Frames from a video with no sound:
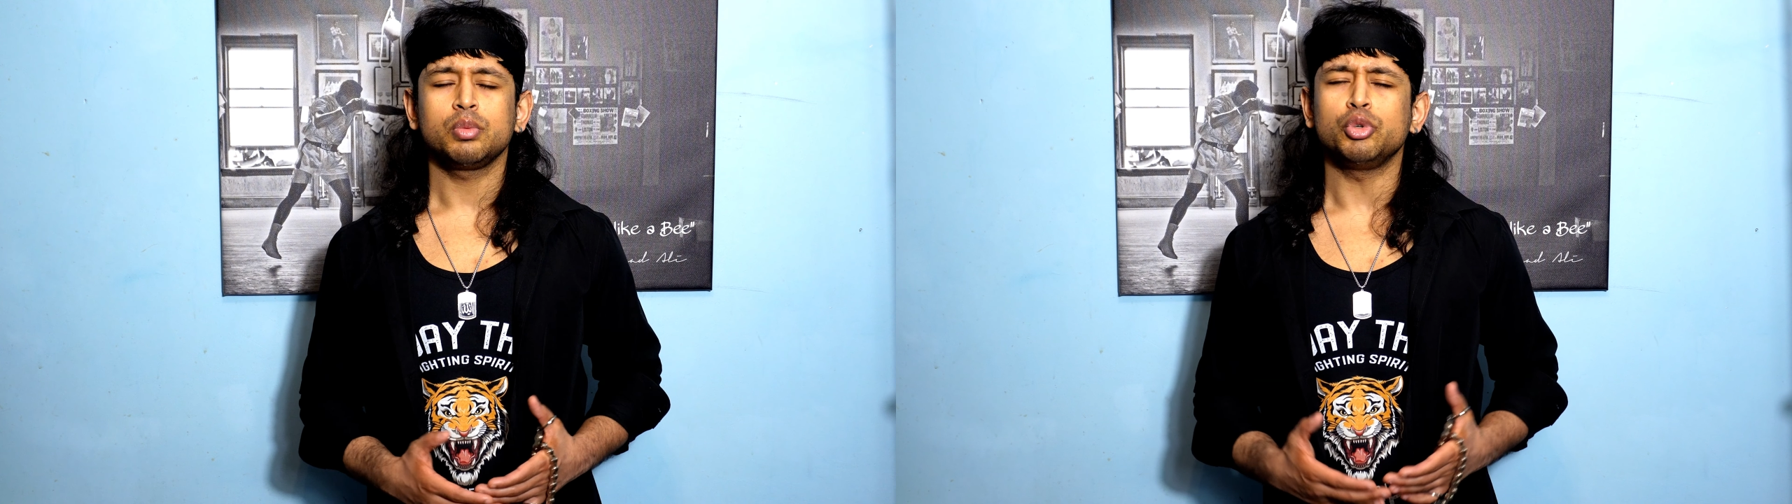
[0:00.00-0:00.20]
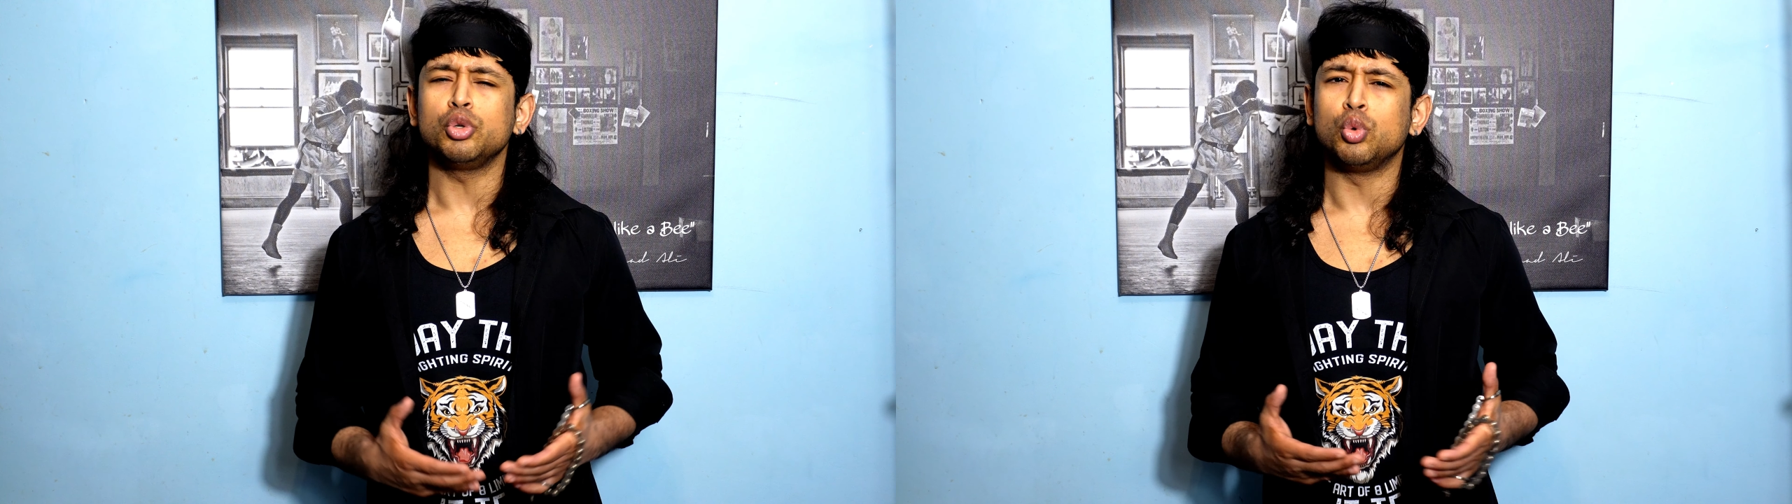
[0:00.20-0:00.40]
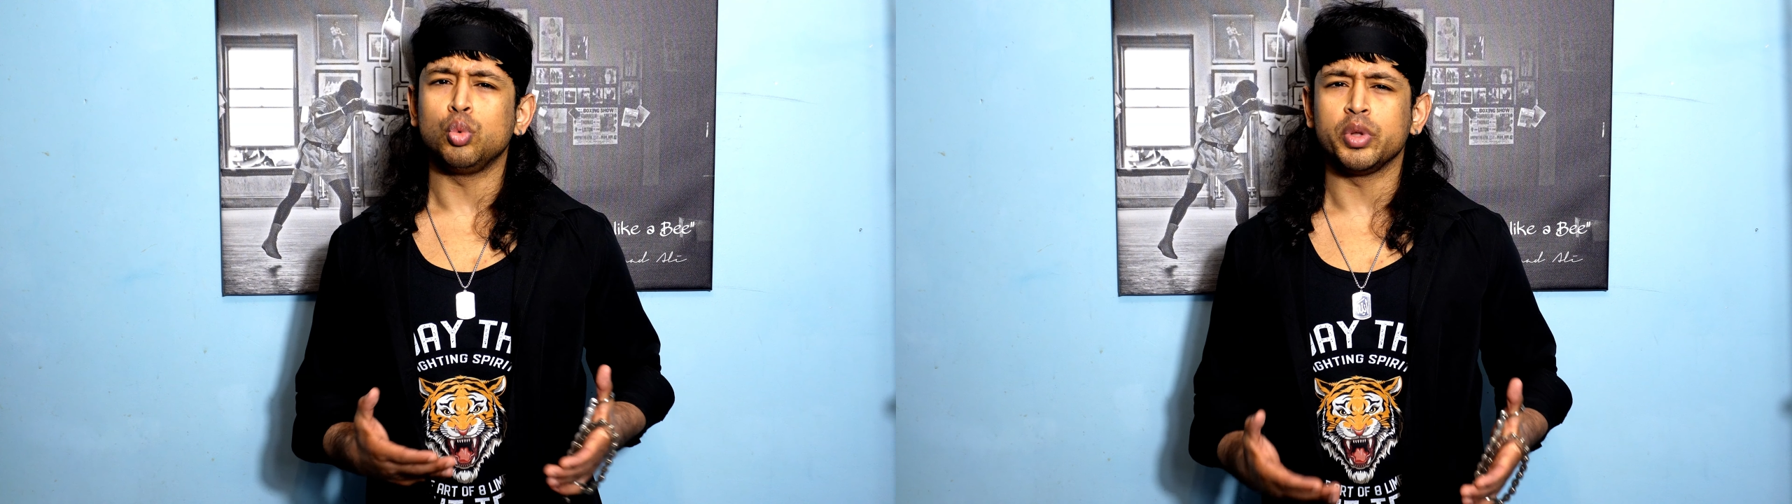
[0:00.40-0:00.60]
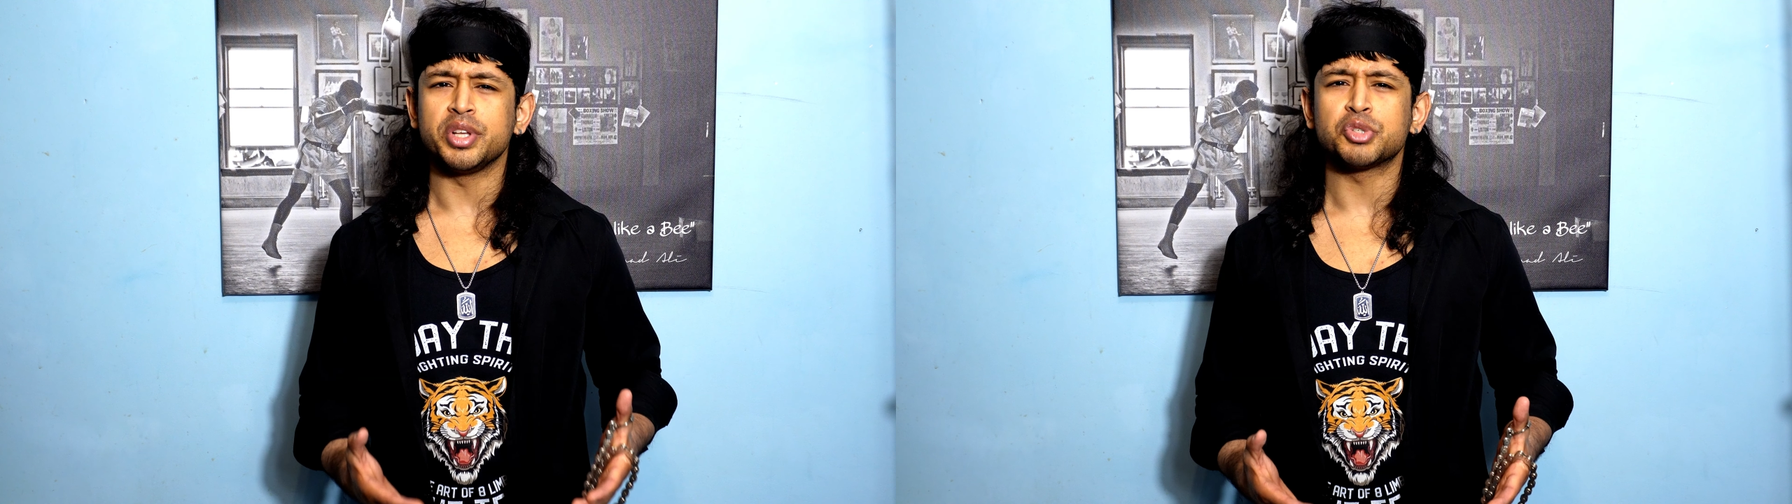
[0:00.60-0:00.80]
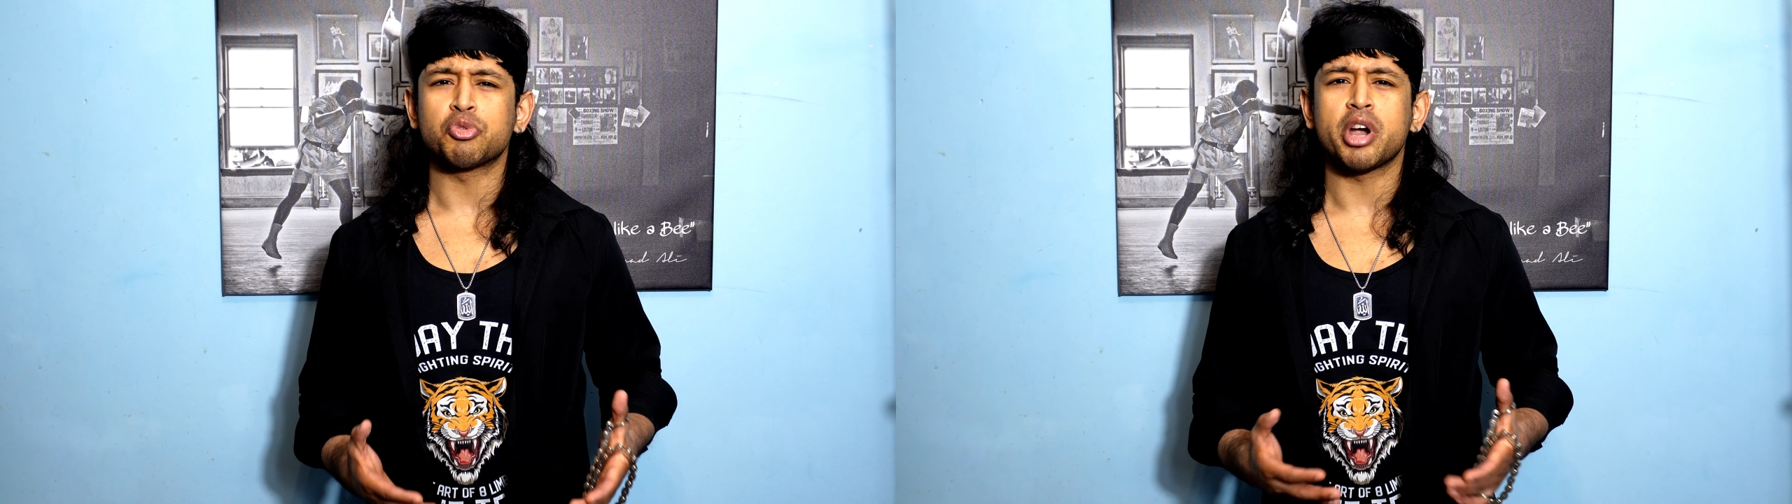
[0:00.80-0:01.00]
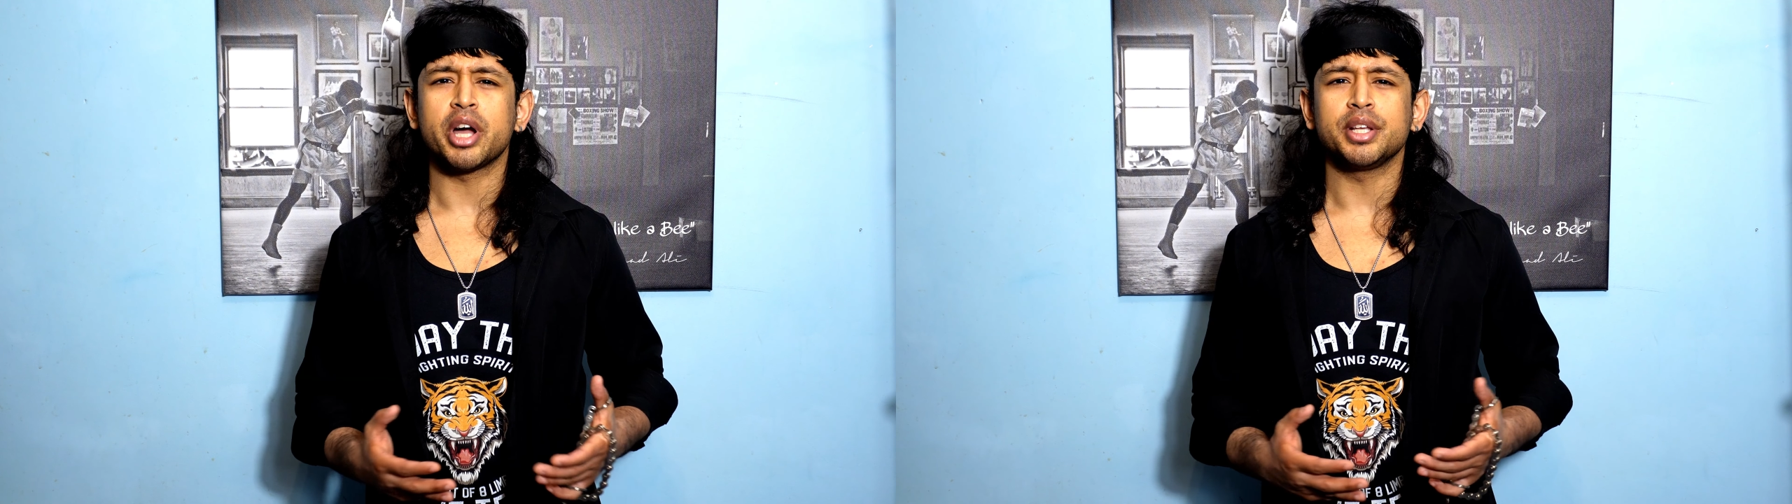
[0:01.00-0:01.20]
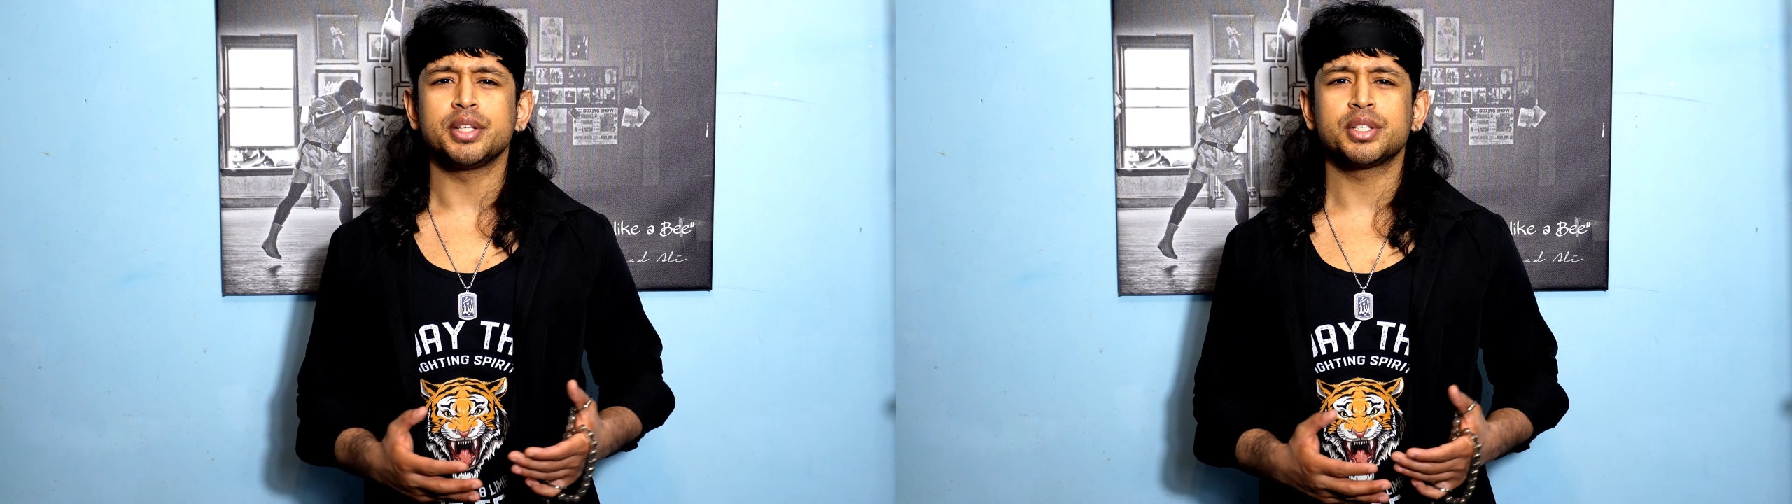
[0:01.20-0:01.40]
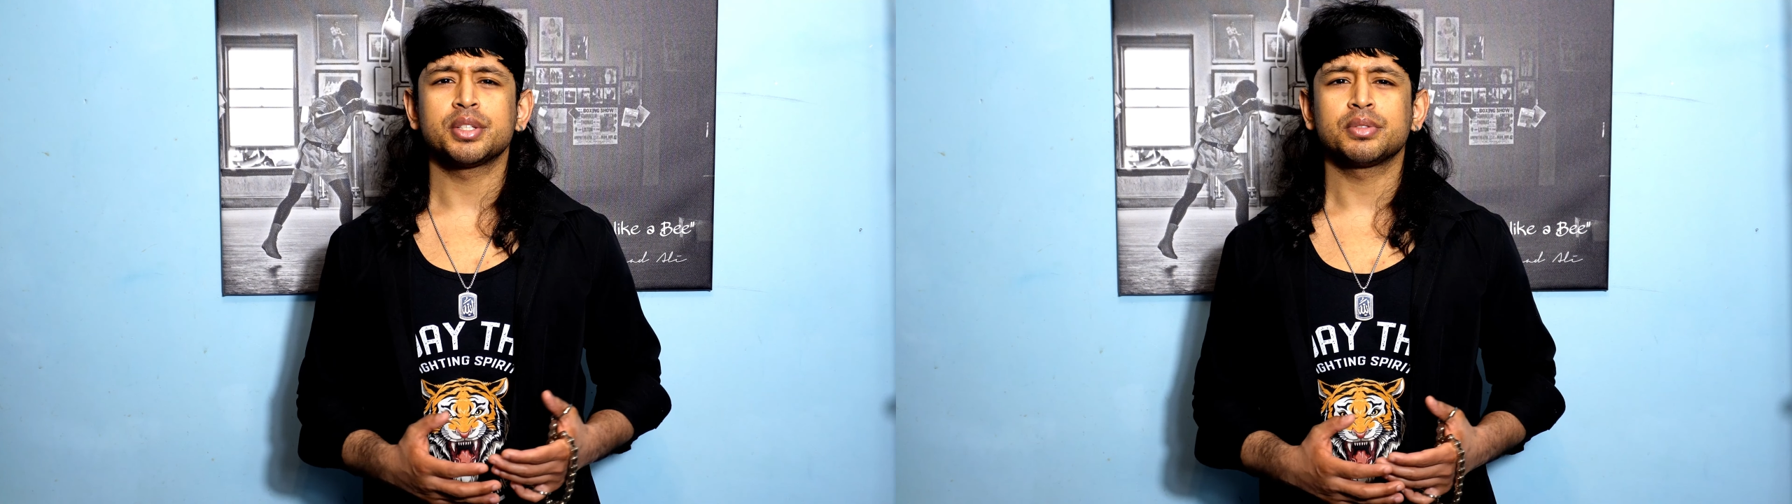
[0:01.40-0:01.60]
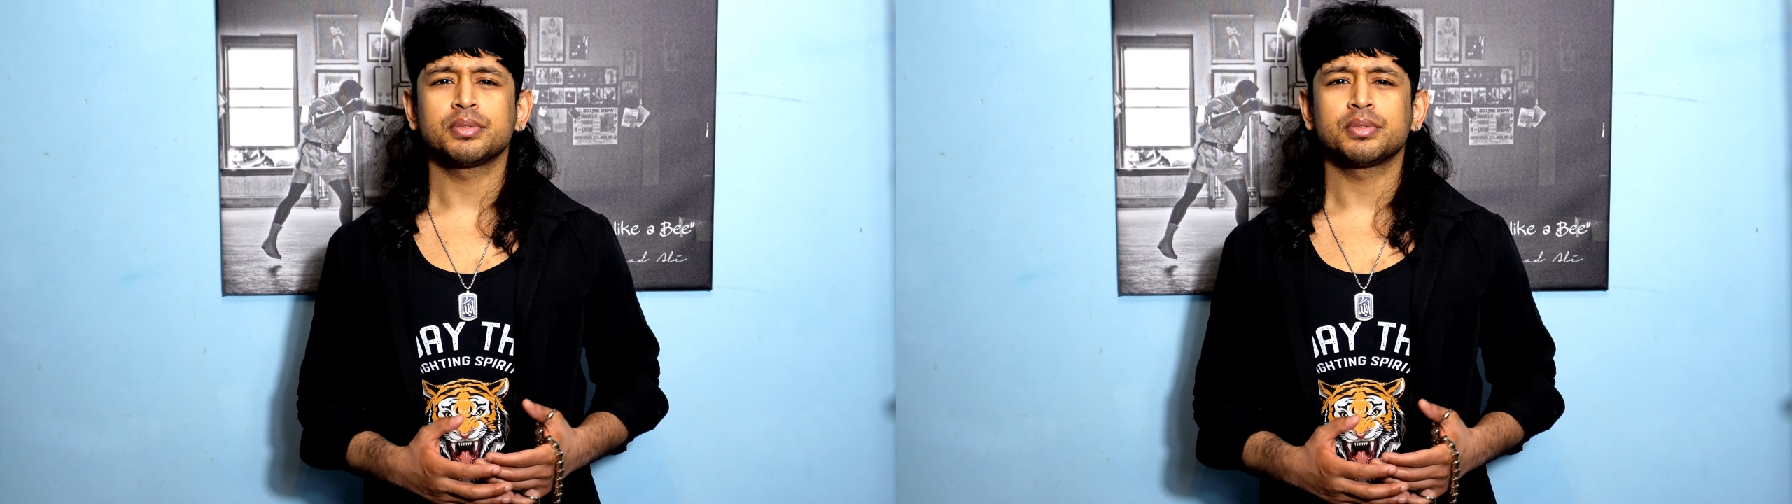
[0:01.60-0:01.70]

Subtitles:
will always rise.